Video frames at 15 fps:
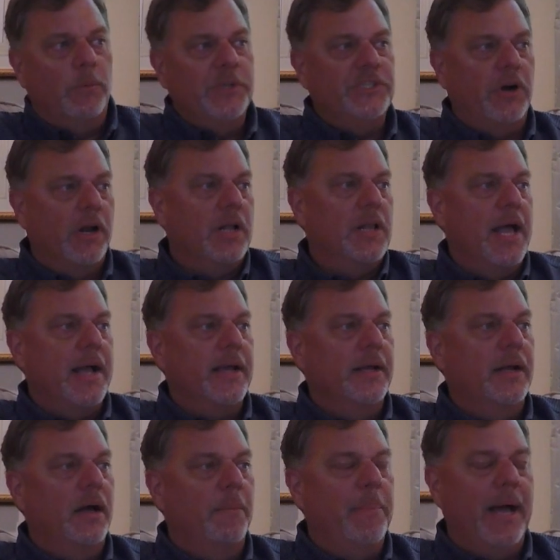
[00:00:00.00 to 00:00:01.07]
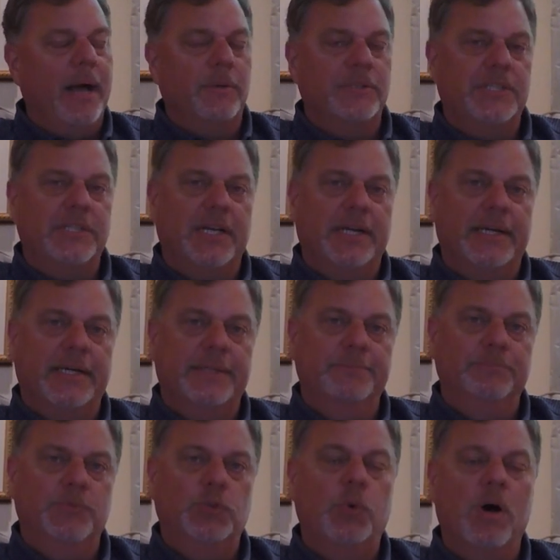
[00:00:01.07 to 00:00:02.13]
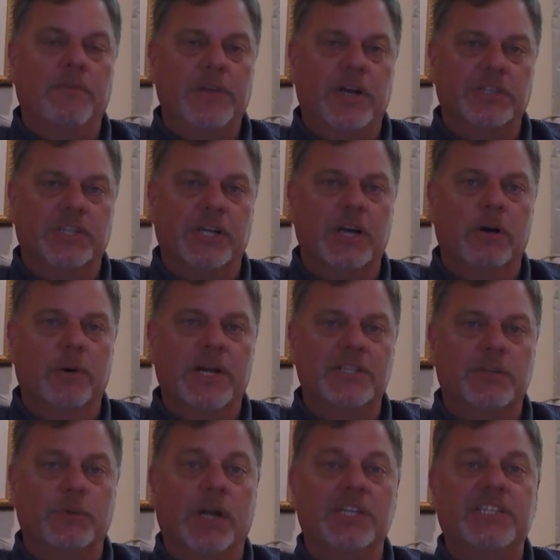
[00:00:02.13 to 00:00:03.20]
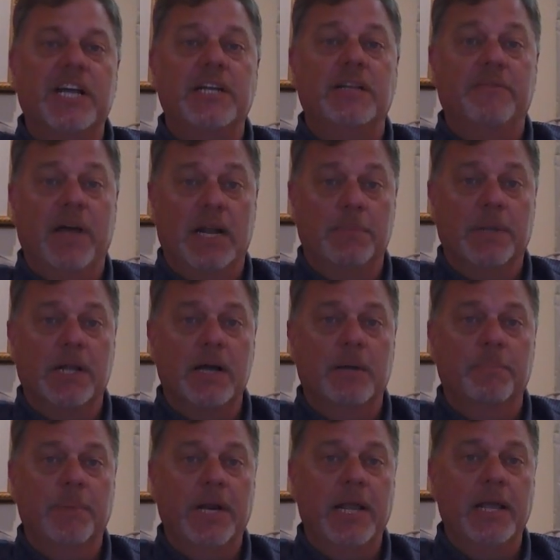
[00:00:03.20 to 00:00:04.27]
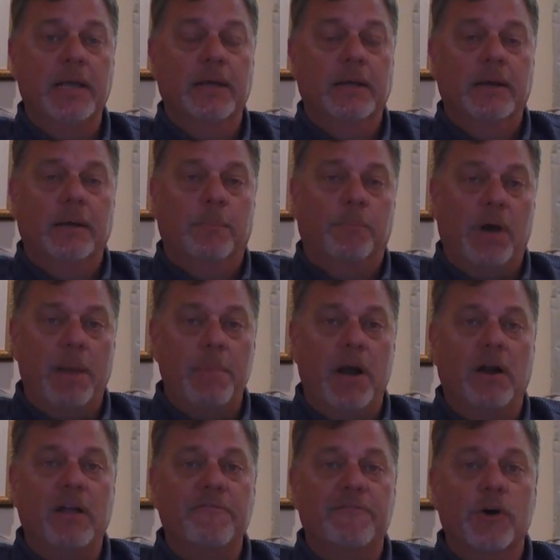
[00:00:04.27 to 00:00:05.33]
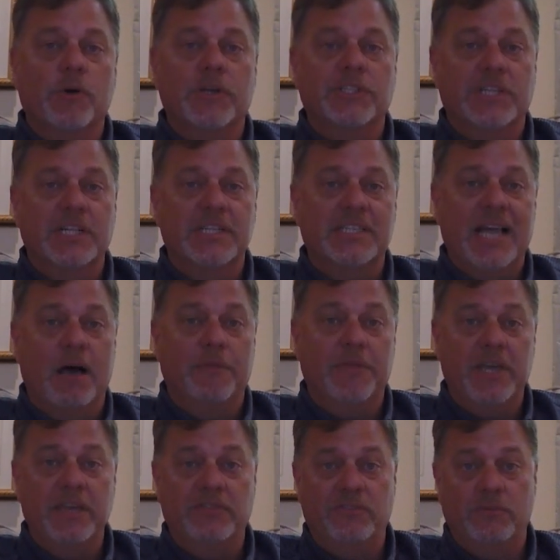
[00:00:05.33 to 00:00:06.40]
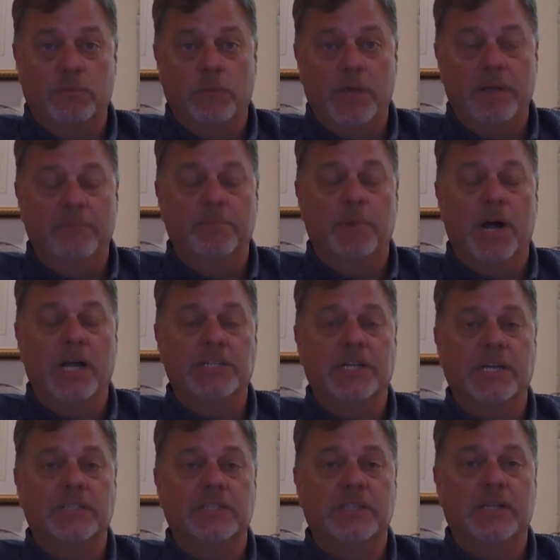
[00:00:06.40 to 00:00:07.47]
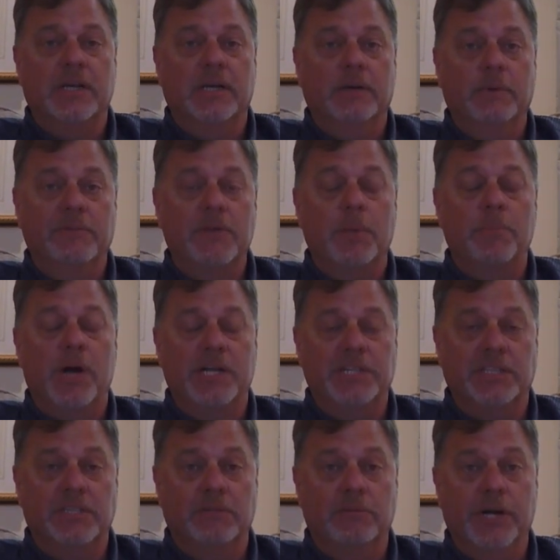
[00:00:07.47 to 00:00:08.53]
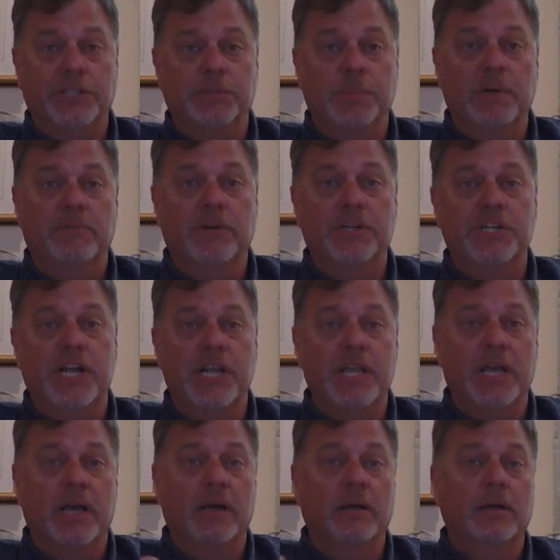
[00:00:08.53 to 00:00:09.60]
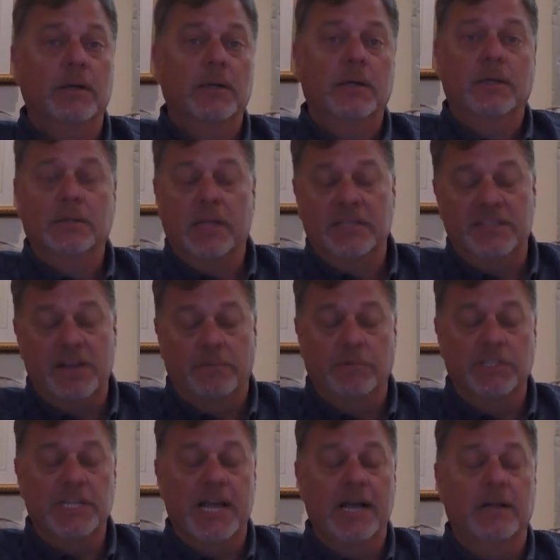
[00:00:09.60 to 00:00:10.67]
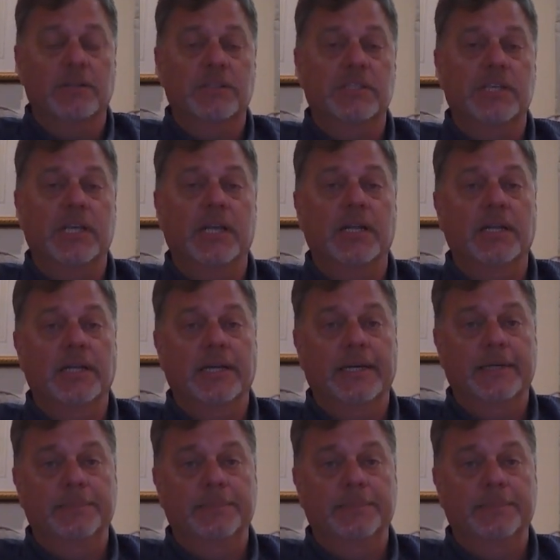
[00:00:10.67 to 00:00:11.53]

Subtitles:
We started Clachan about 12 years ago, and it's a real estate development company, primarily focused in the Southeast. We've done projects in Richmond, Virginia, several towns in